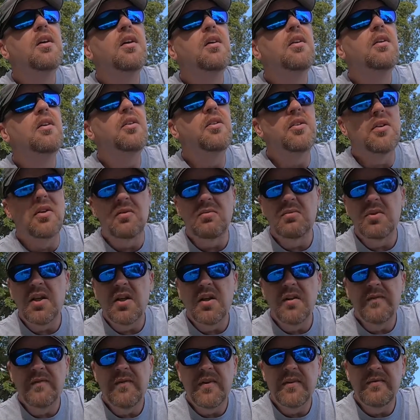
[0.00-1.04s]

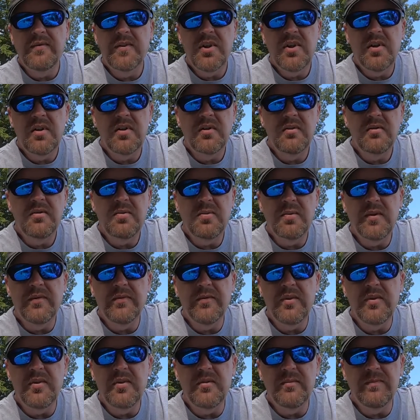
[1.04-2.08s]
10, 15, 20
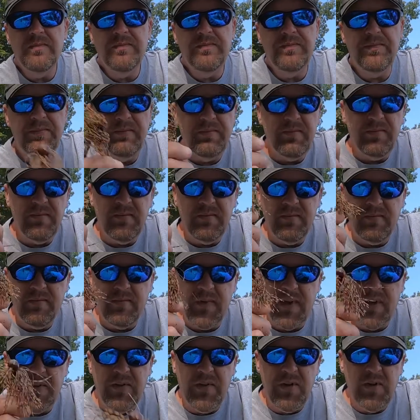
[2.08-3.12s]
foot,
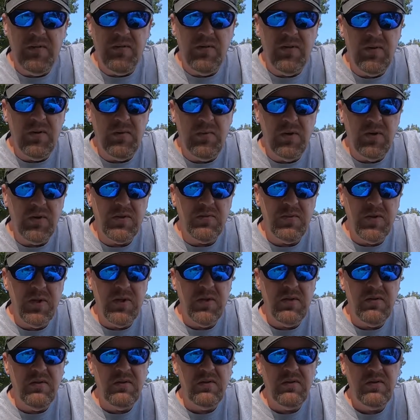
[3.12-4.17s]
that thing really works
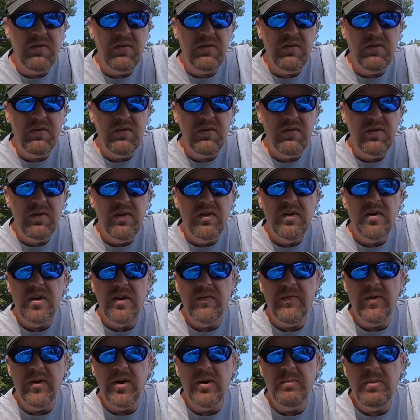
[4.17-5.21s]
well. If
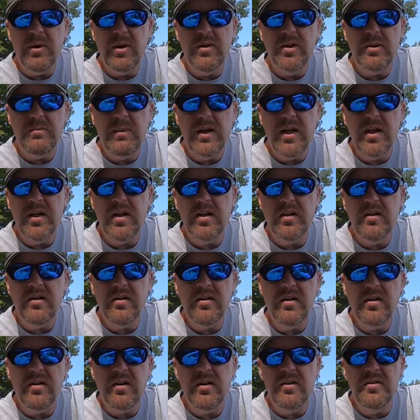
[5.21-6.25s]
they're up on the bank
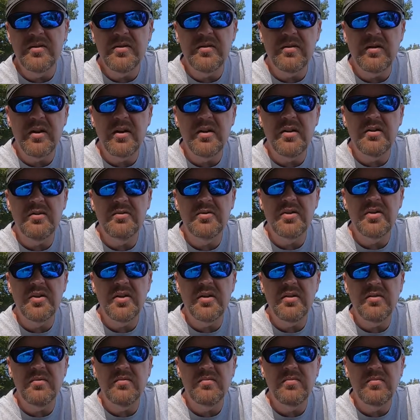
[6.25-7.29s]
cruising around,
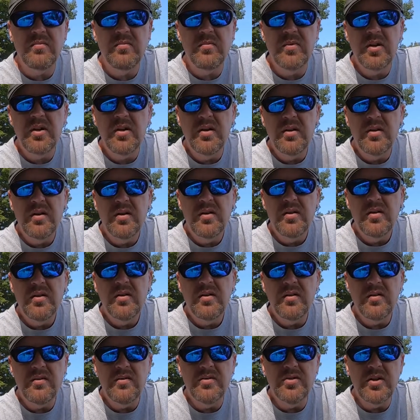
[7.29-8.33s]

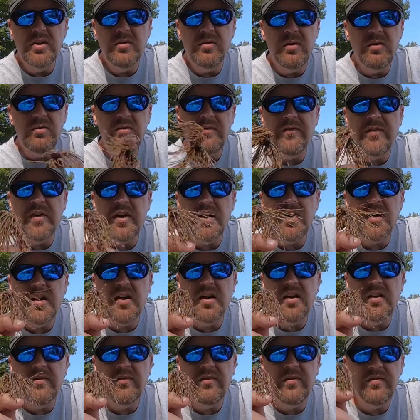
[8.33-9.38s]
0 to
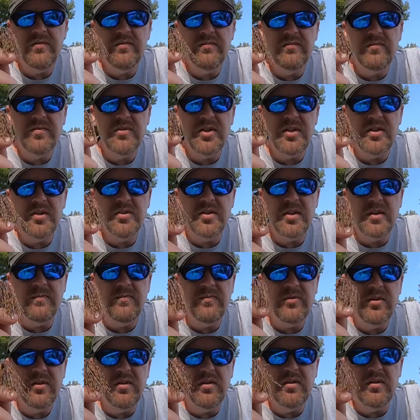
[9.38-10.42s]
5, 6, 7
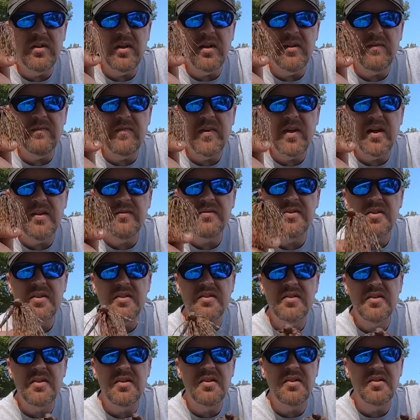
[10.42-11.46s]
foot, that
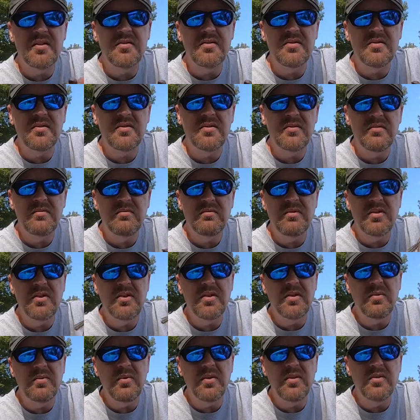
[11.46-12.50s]
5/16 really
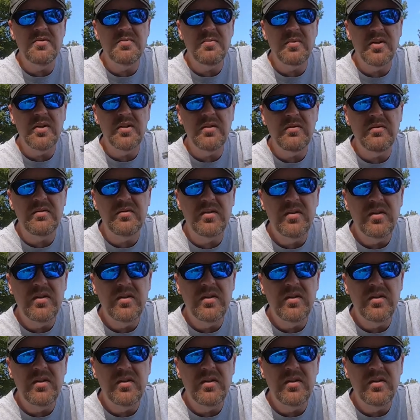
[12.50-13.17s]
works well.